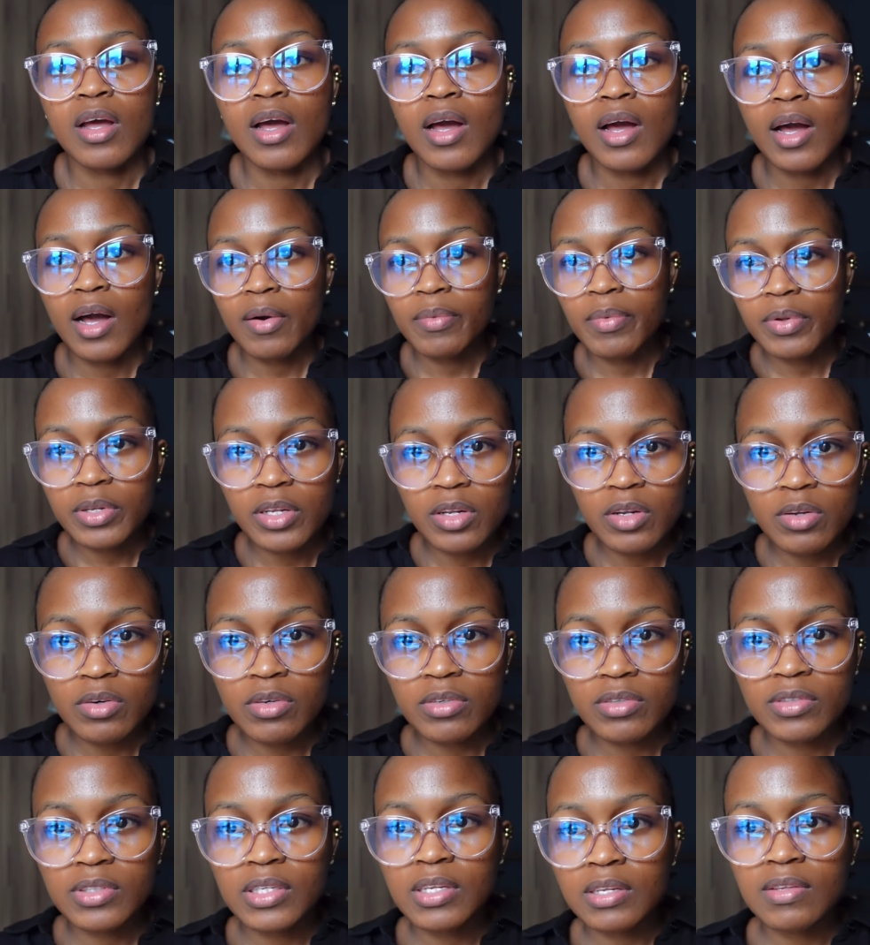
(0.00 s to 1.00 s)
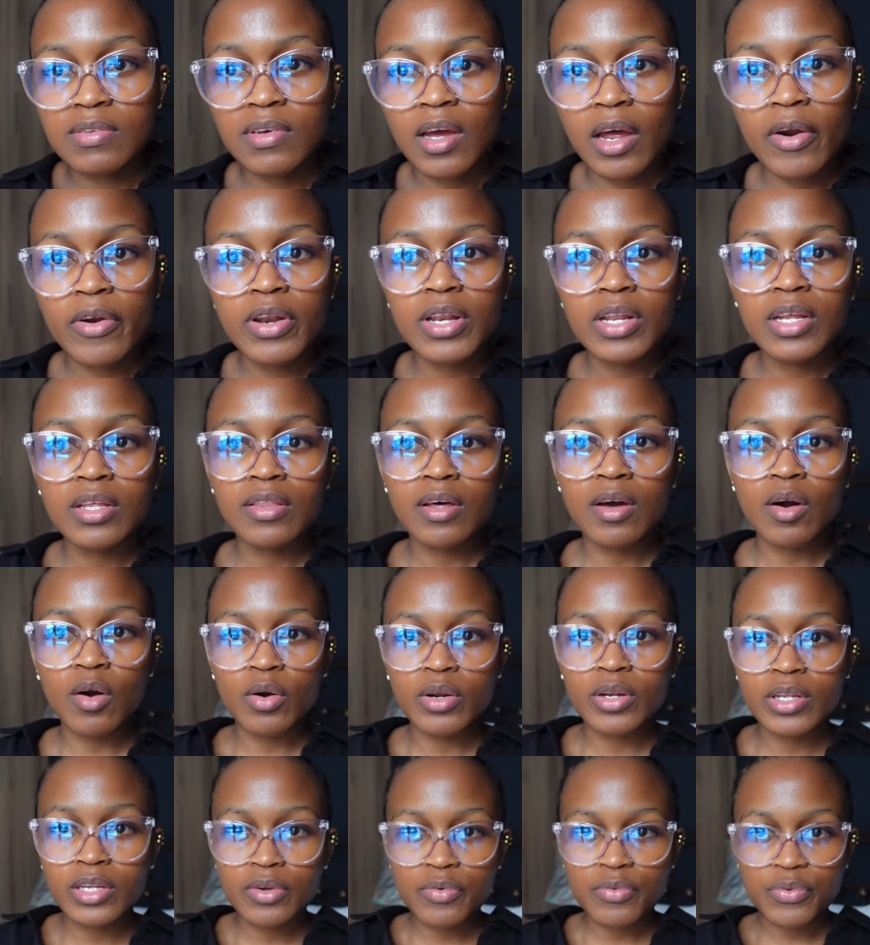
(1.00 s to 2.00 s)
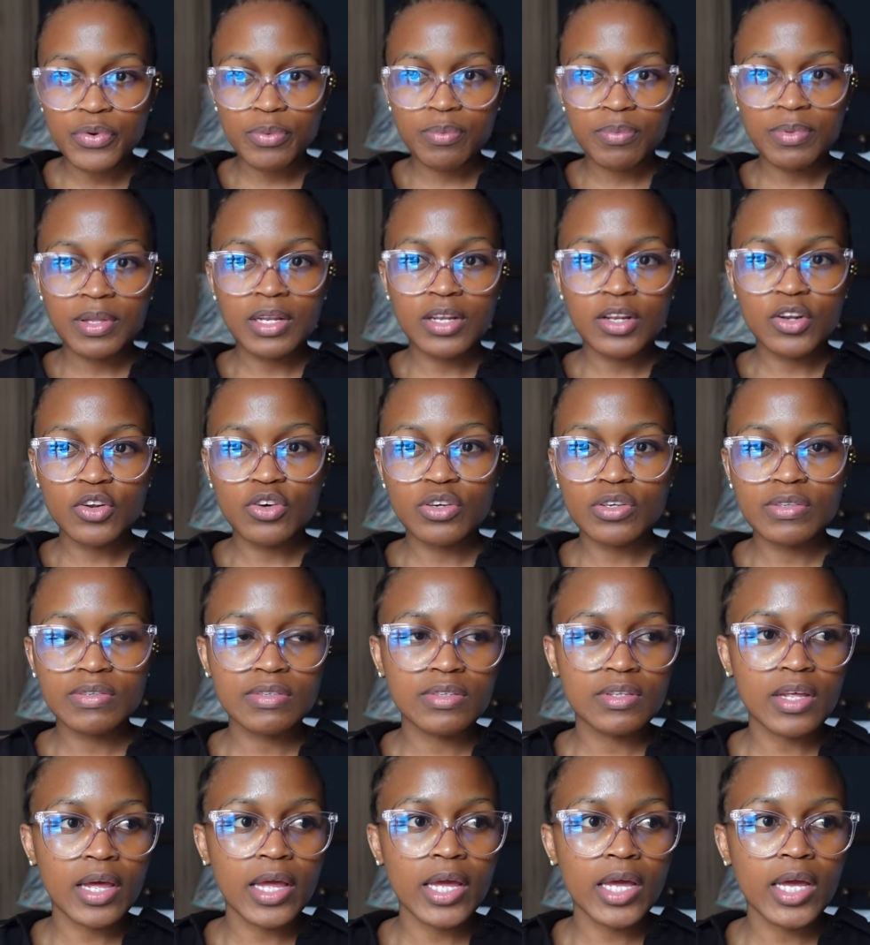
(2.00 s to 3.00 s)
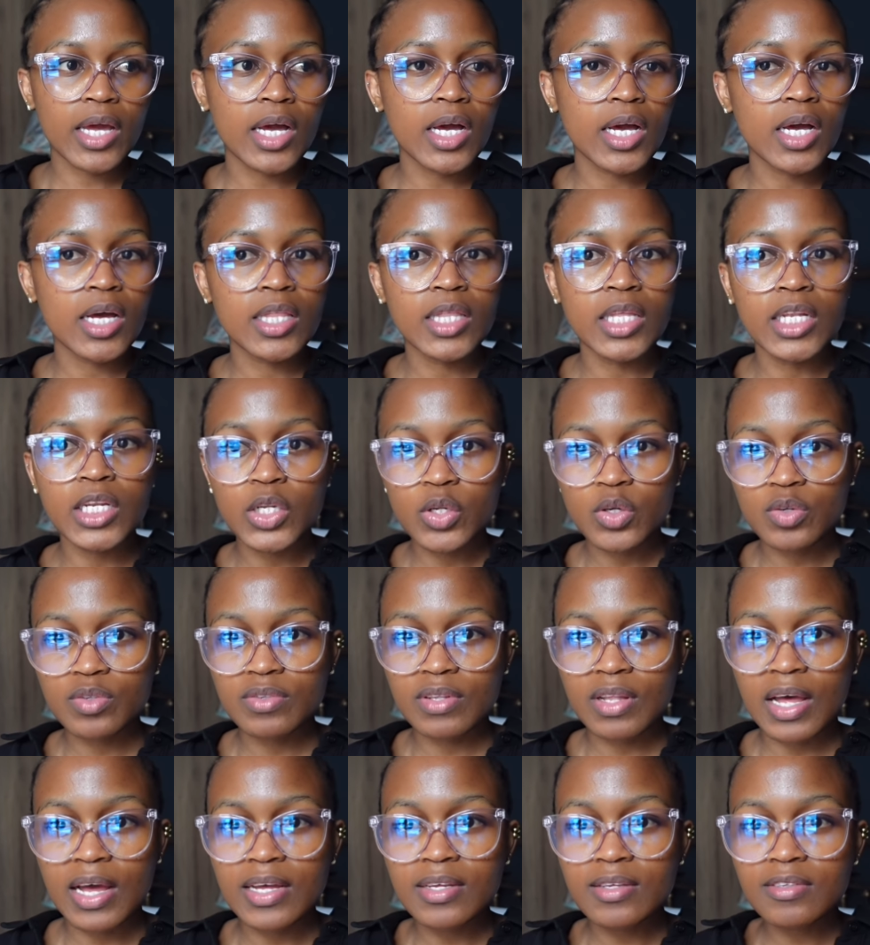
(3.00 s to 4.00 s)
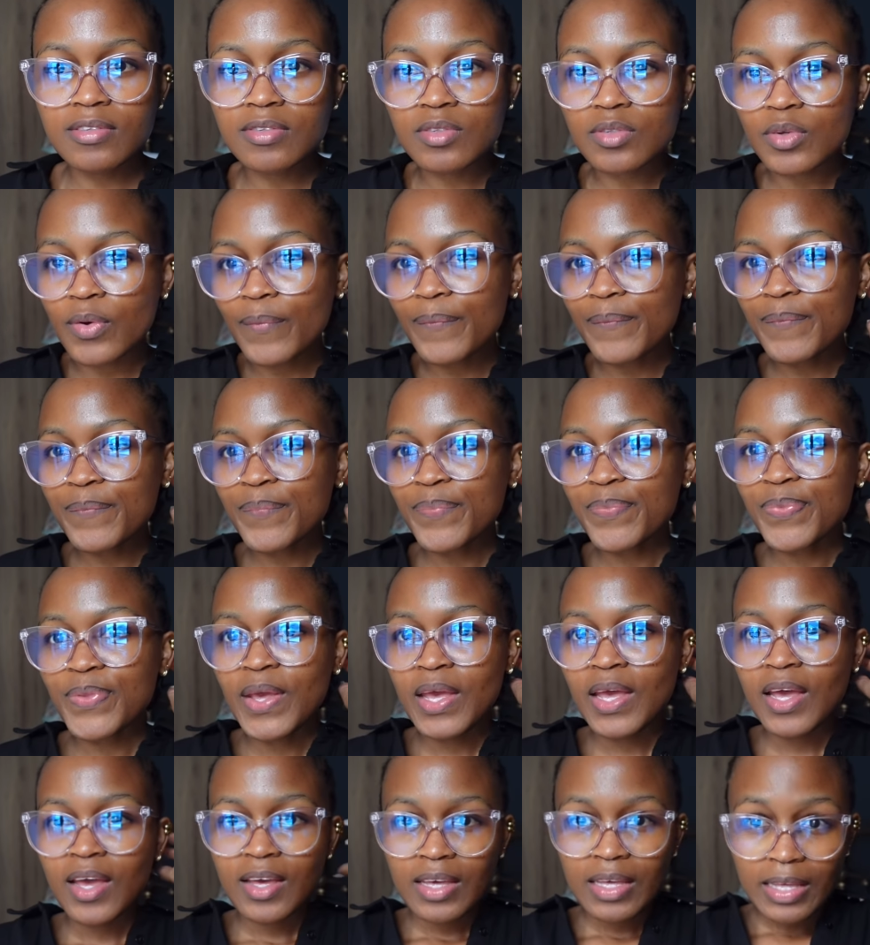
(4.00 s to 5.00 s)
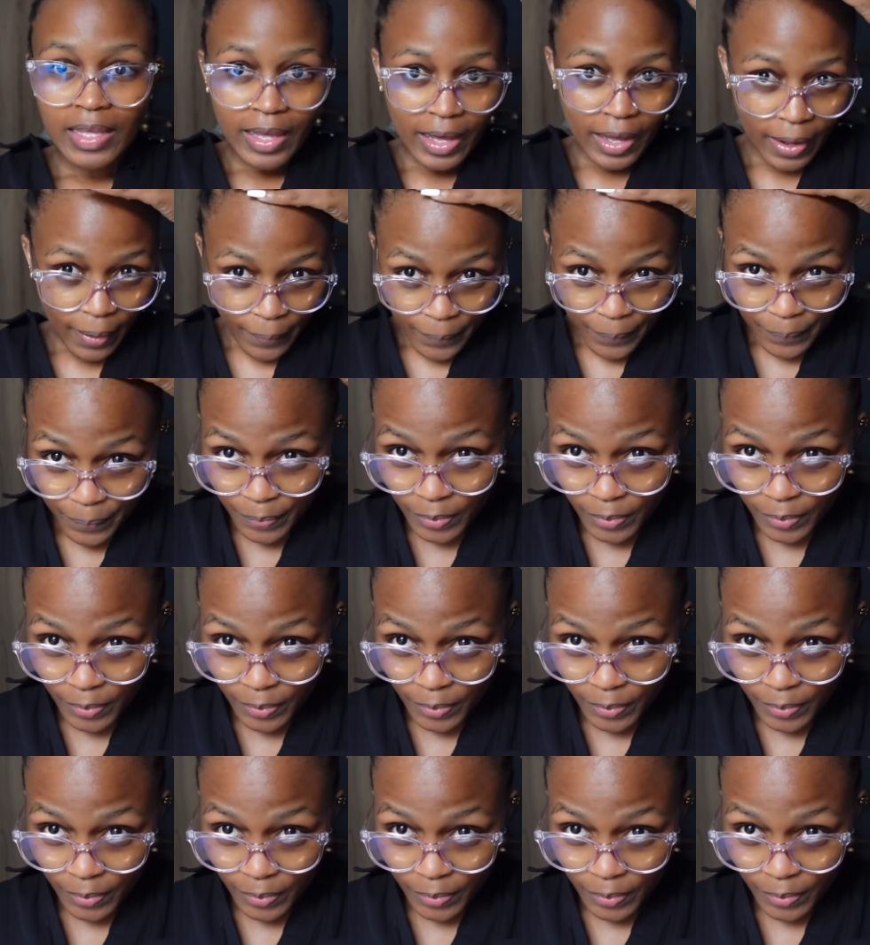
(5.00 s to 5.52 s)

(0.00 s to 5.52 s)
how it looks and it's currently the only room that looks like that looks nice so yeah